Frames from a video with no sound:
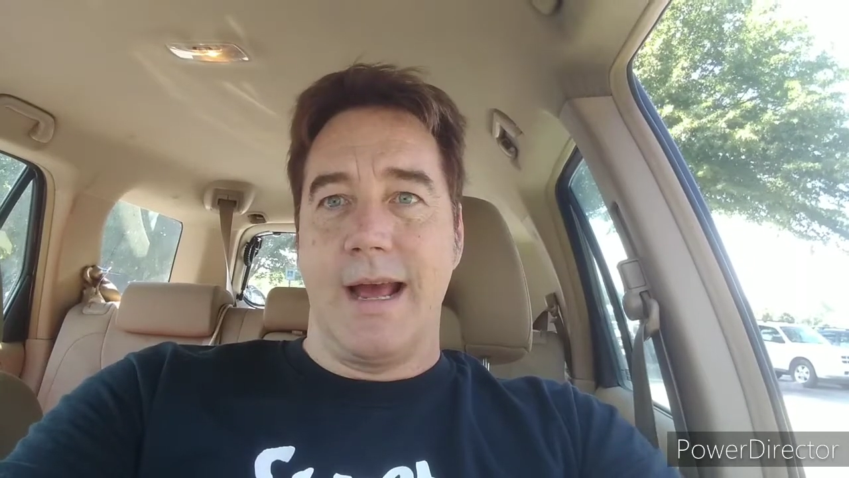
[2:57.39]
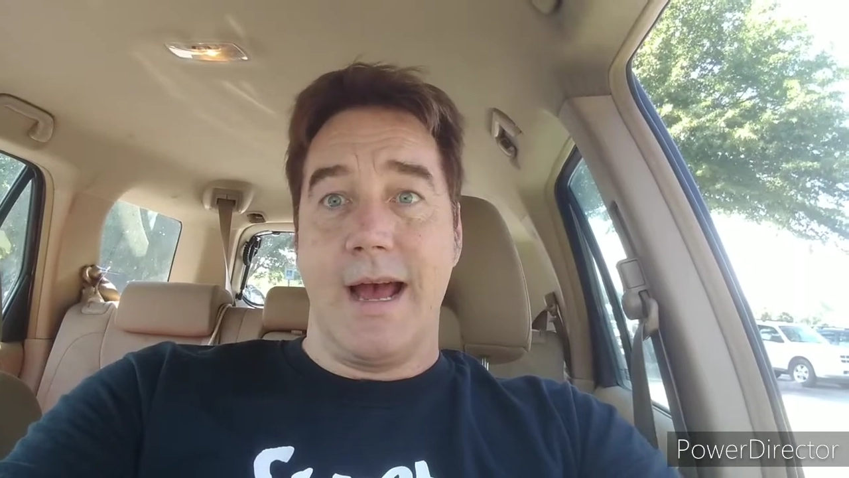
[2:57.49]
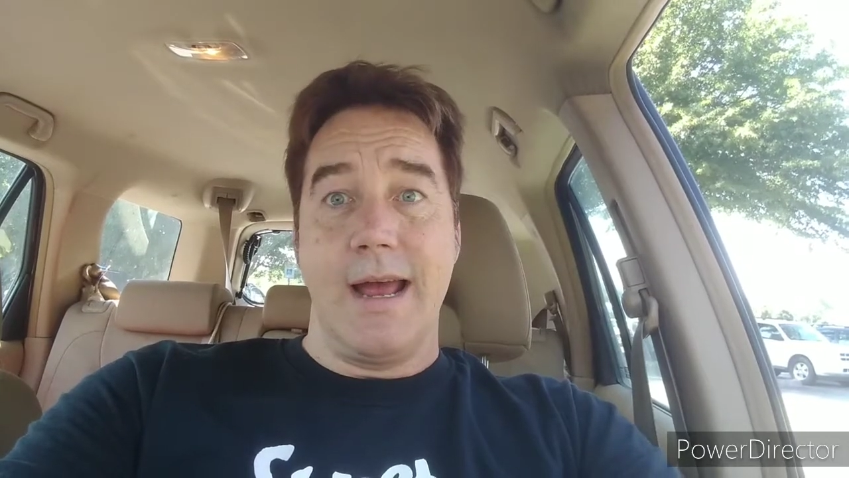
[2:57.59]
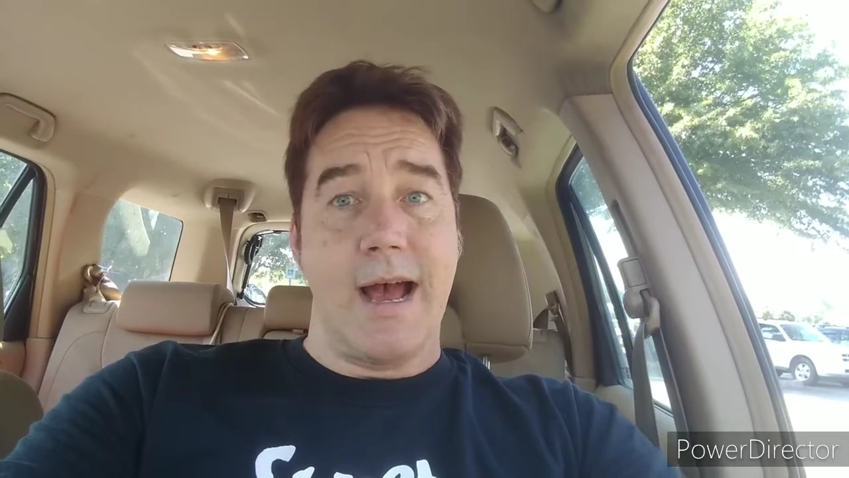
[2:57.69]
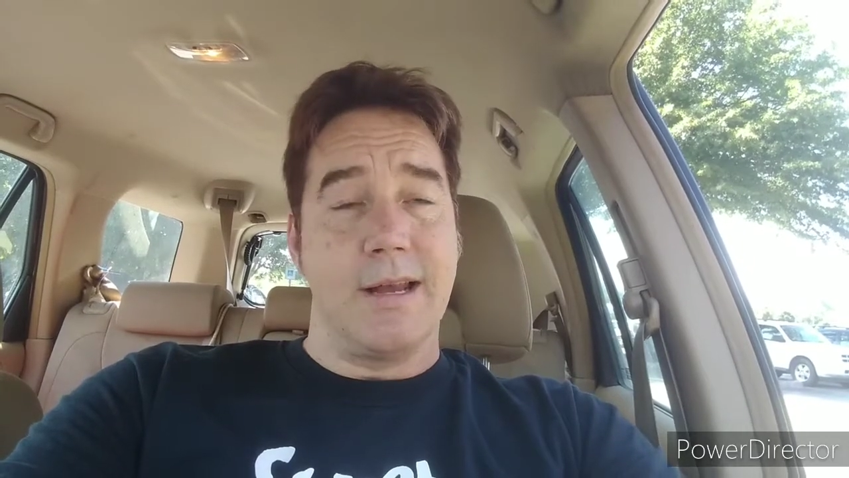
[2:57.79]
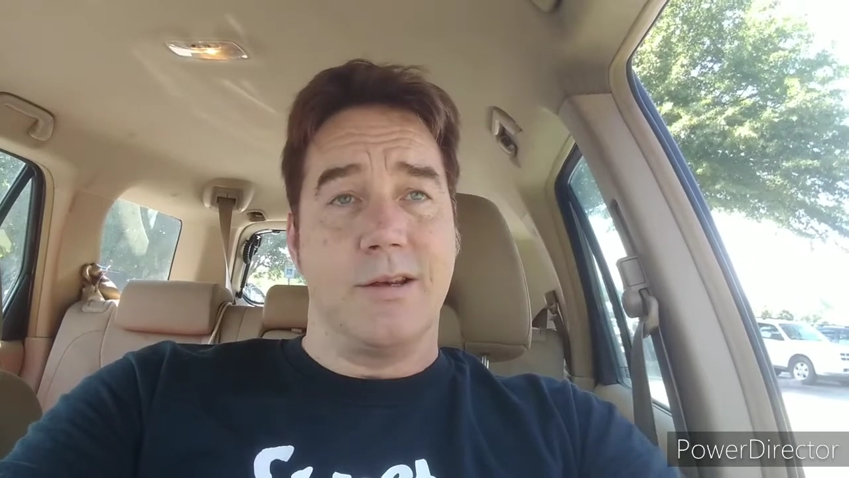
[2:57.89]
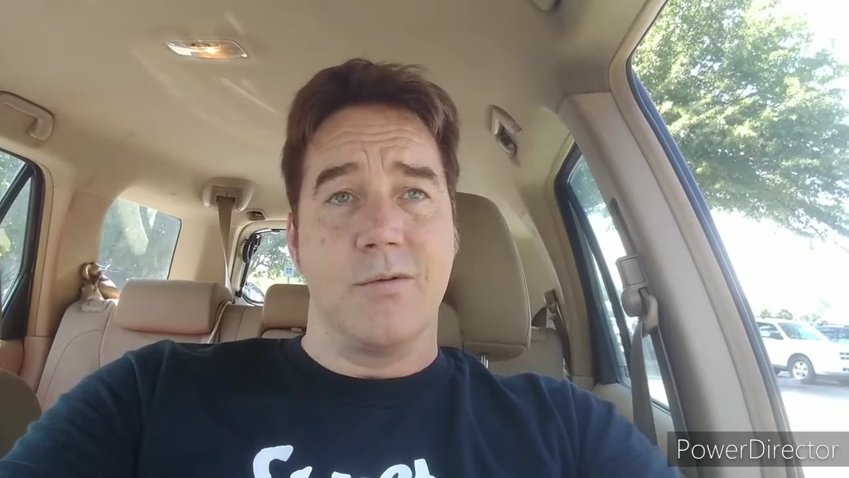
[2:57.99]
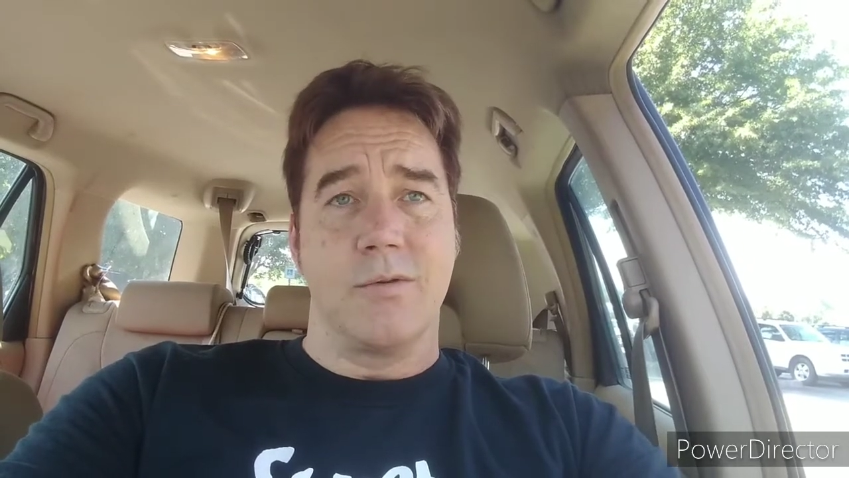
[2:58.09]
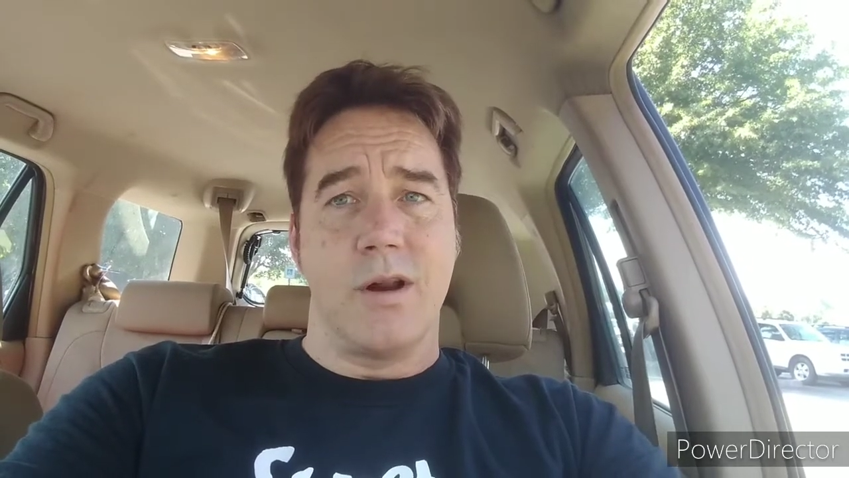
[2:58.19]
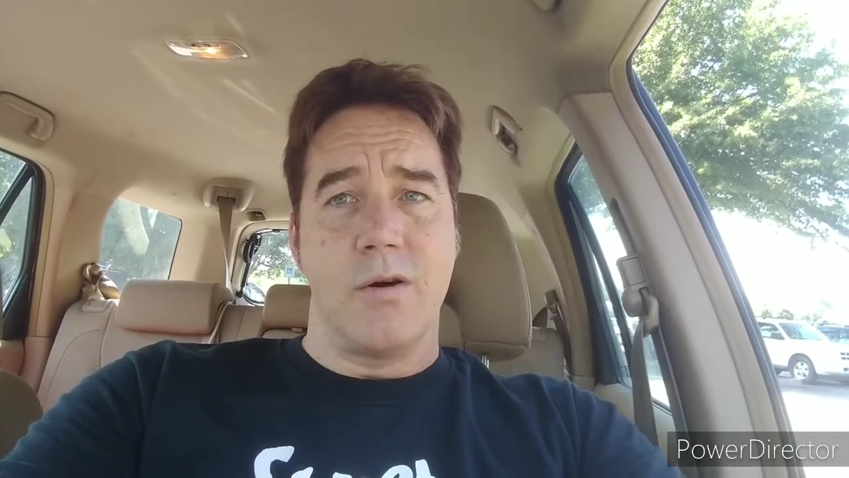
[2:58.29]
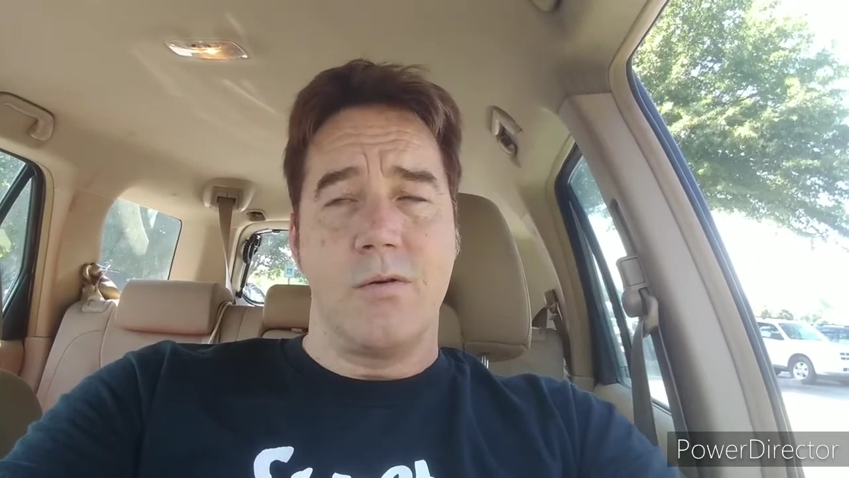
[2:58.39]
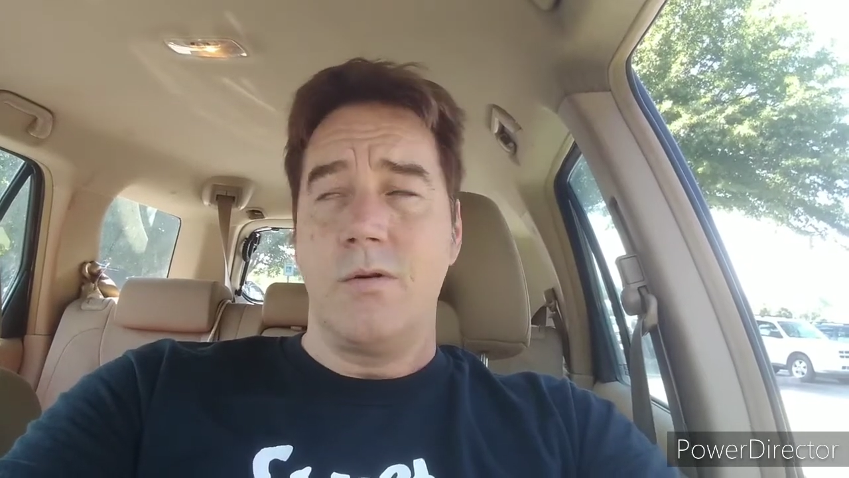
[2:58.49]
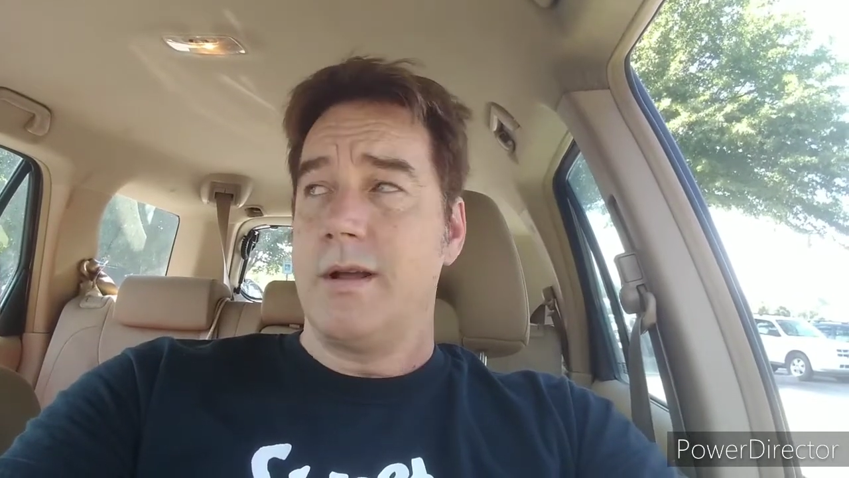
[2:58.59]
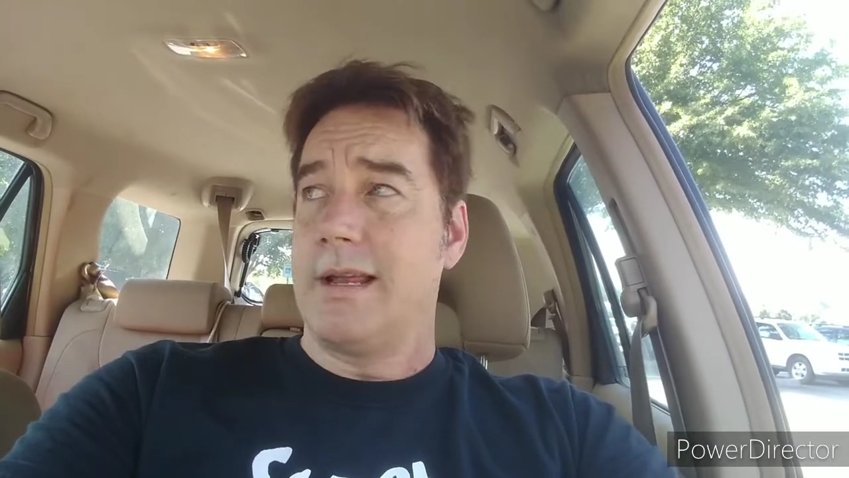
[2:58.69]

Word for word: guy, I don't know.